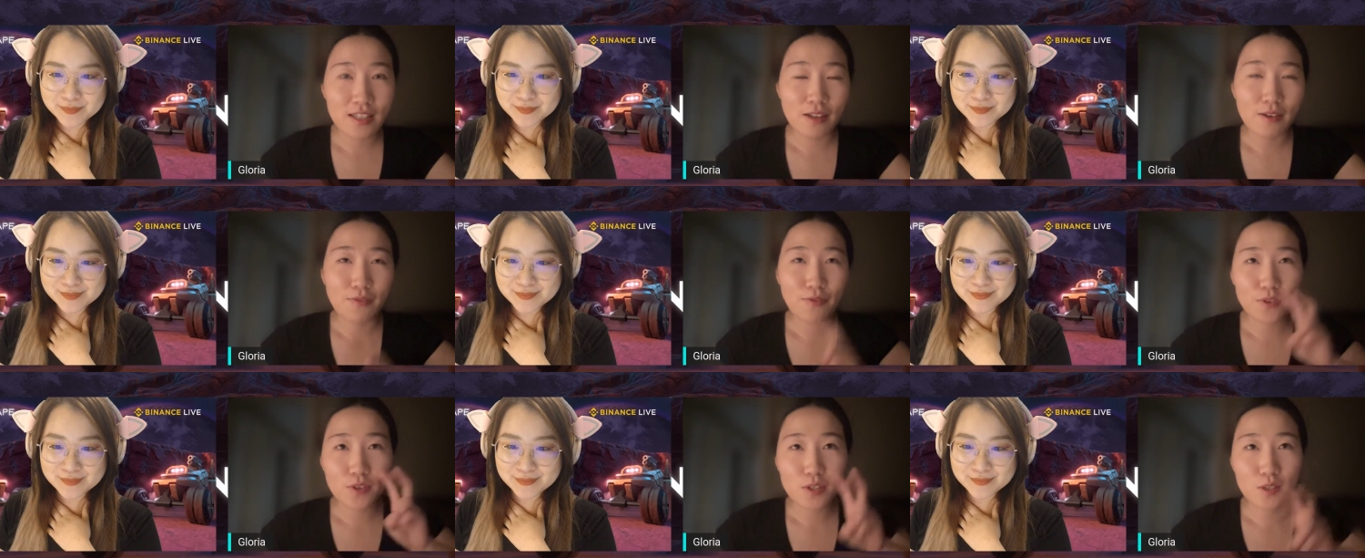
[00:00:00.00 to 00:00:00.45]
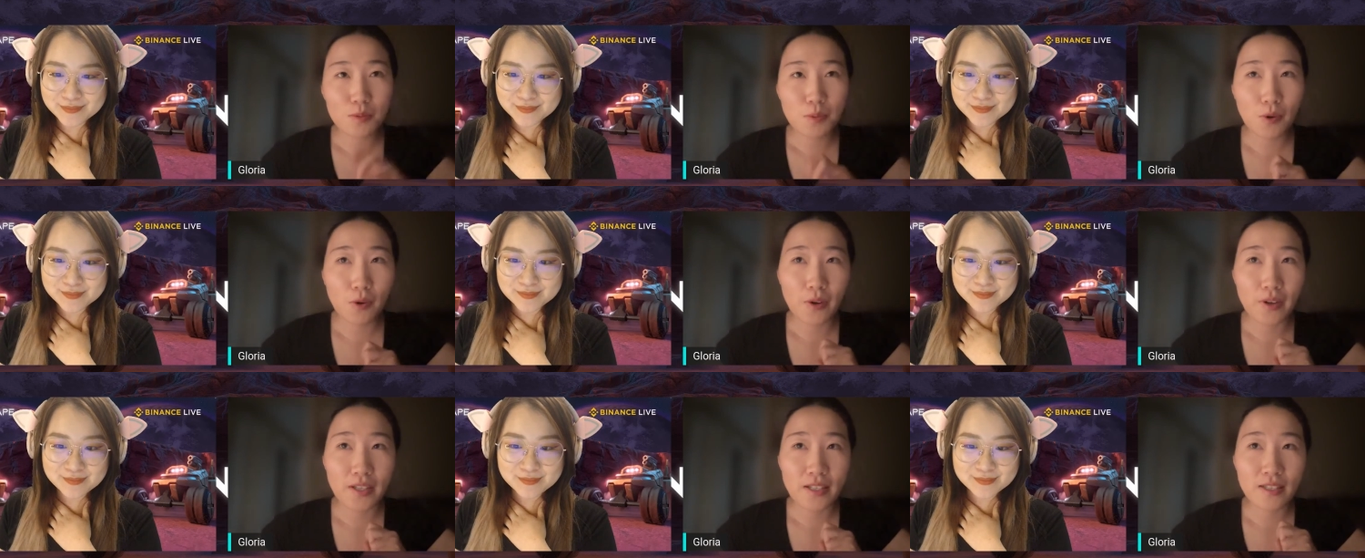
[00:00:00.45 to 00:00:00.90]
Speaker 1: The first
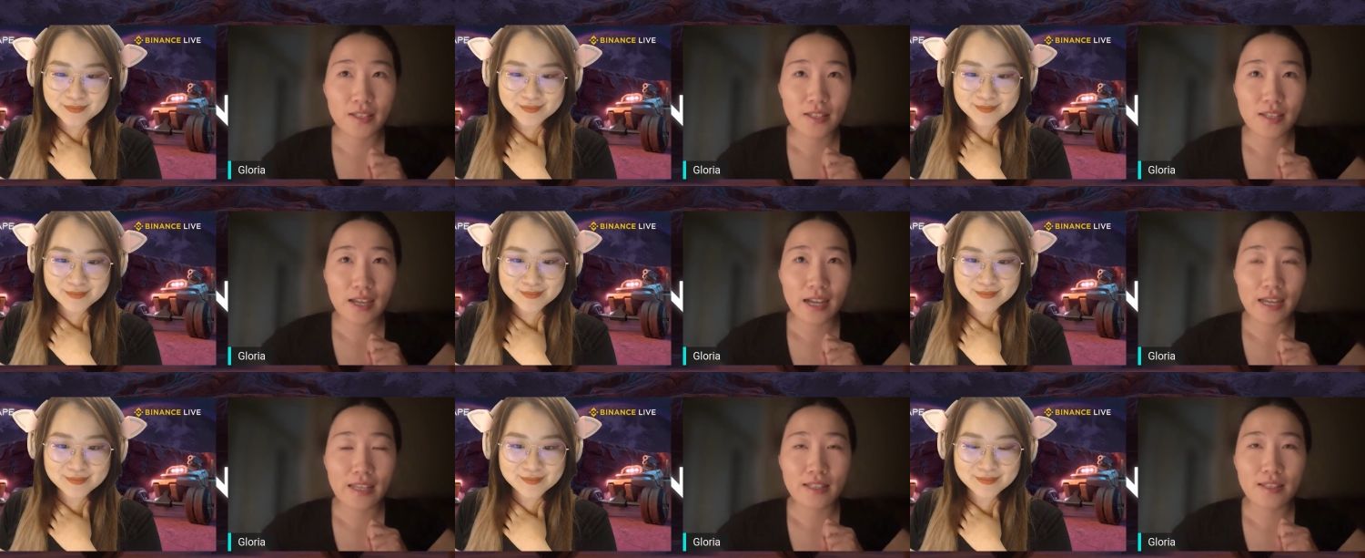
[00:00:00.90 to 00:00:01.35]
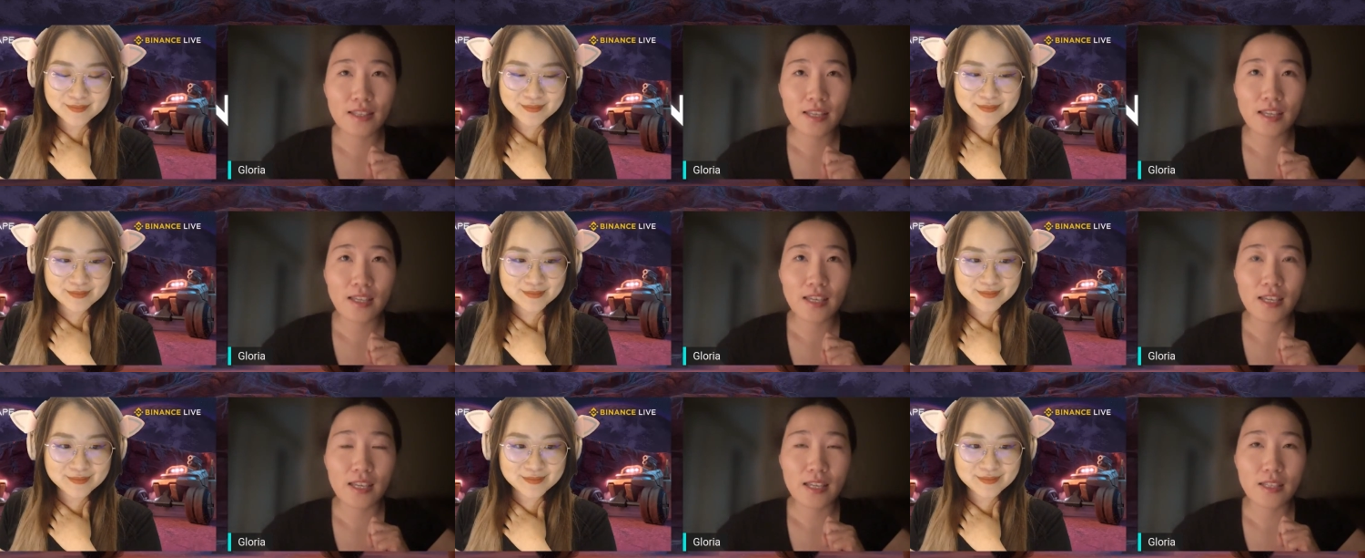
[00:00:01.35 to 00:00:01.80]
point, I
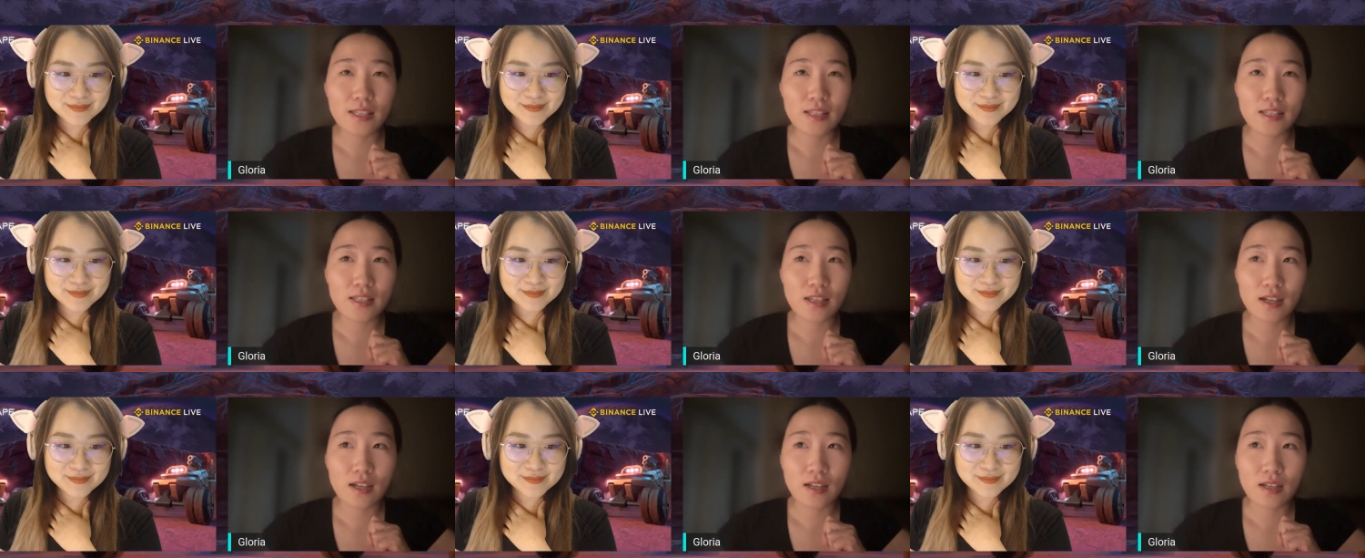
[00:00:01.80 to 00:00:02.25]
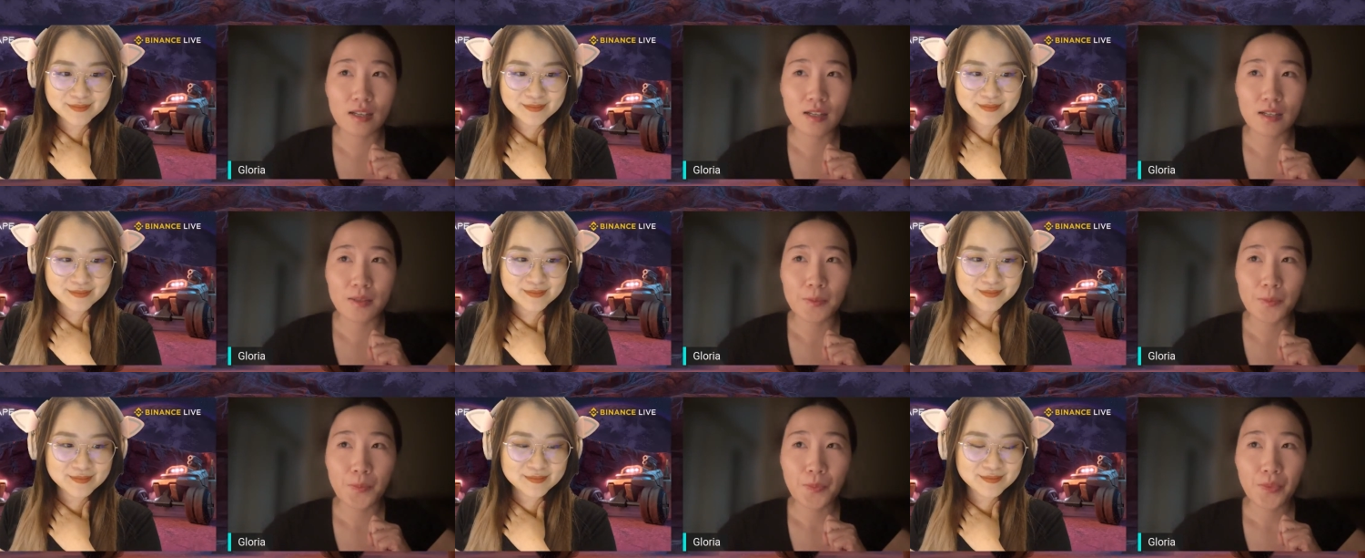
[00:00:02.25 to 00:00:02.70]
think it's
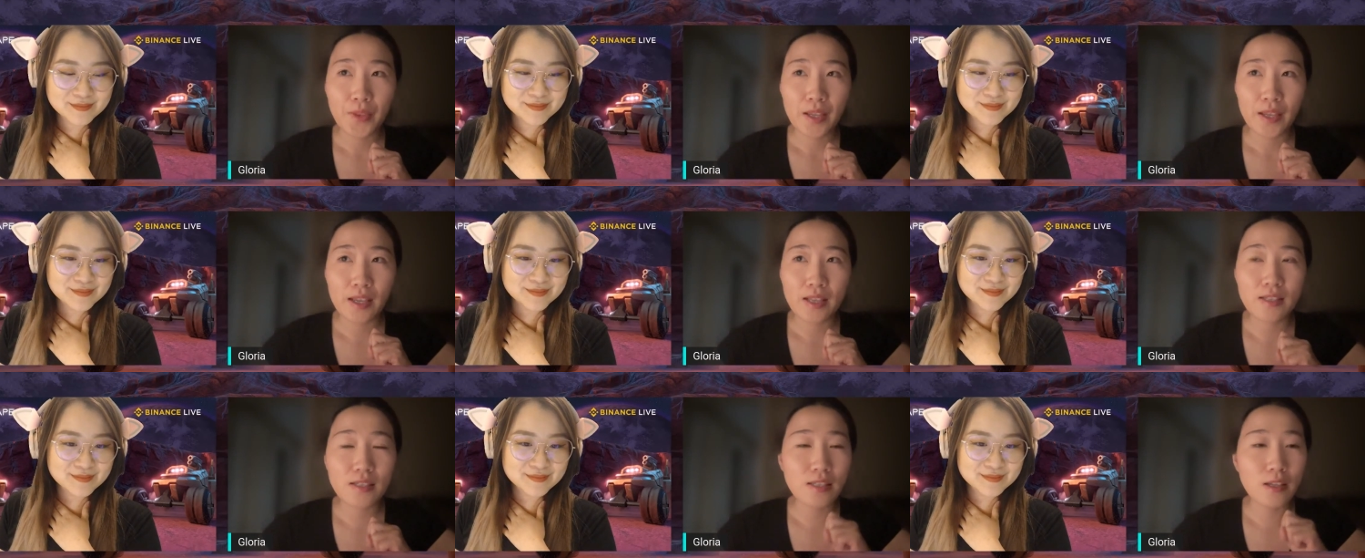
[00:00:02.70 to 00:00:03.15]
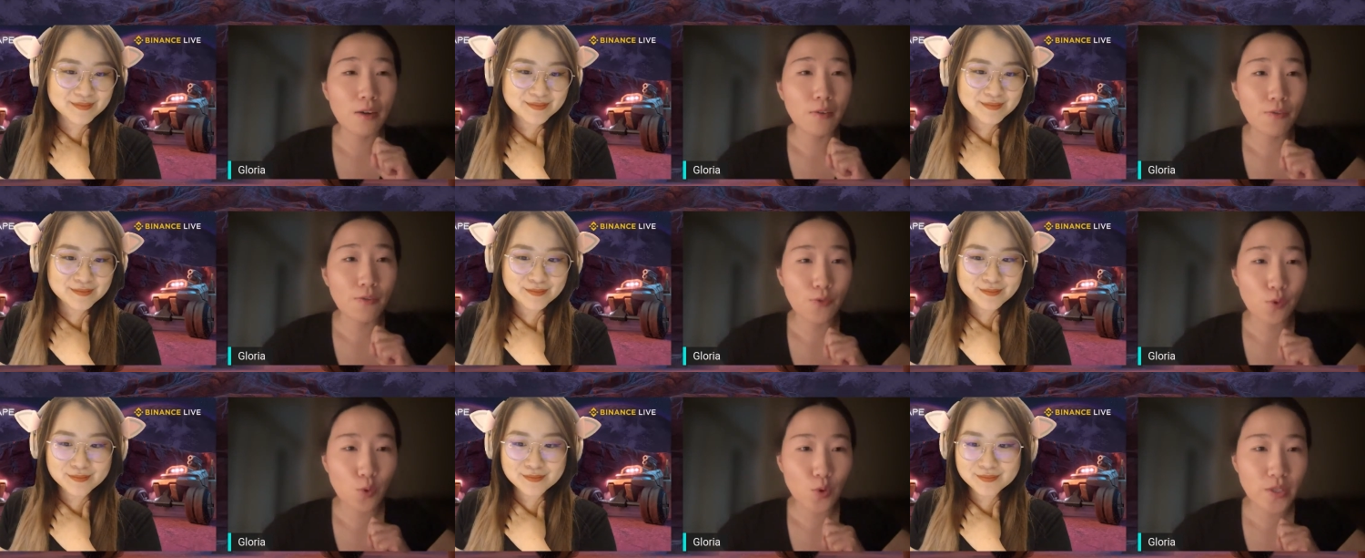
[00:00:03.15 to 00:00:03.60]
uh, it's a
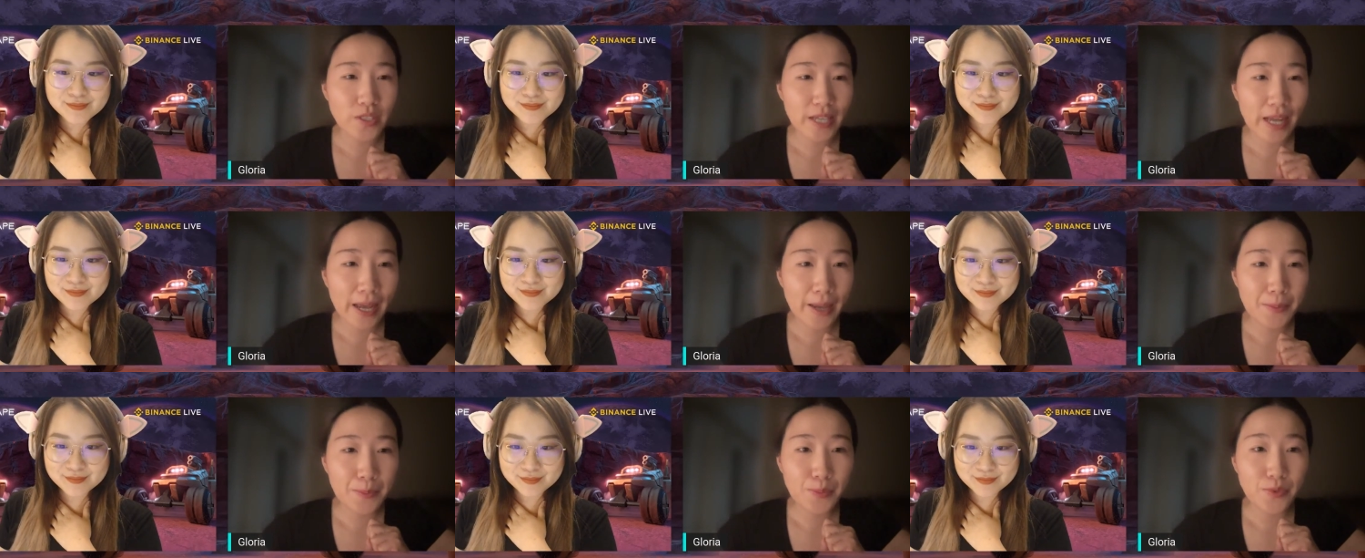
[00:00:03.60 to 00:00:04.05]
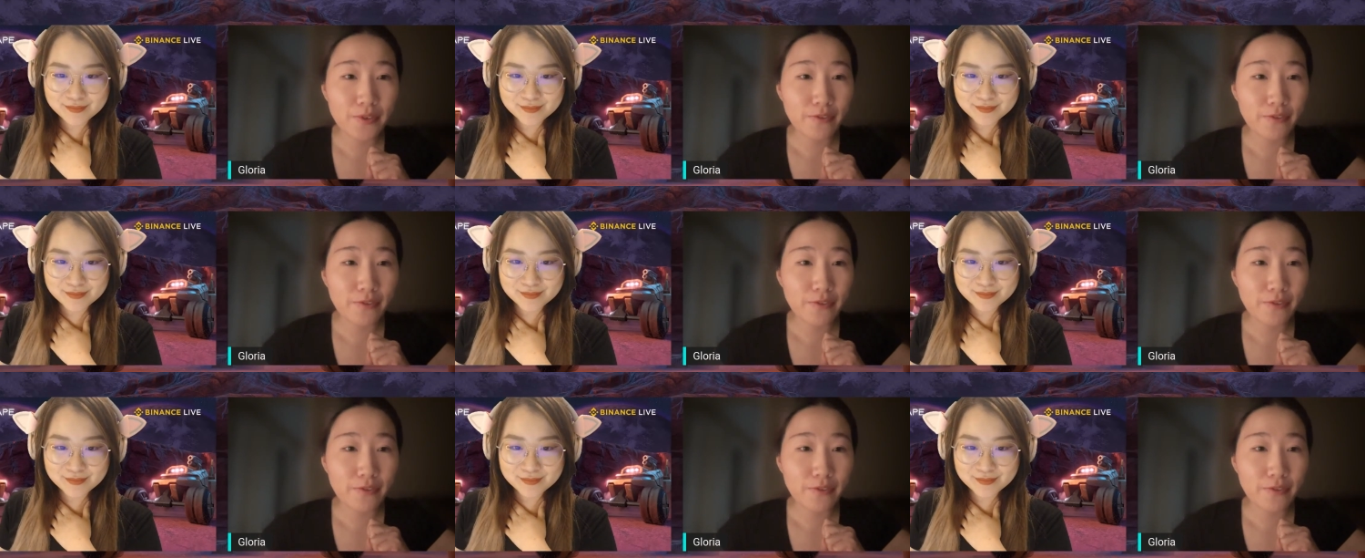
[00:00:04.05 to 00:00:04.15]
full-time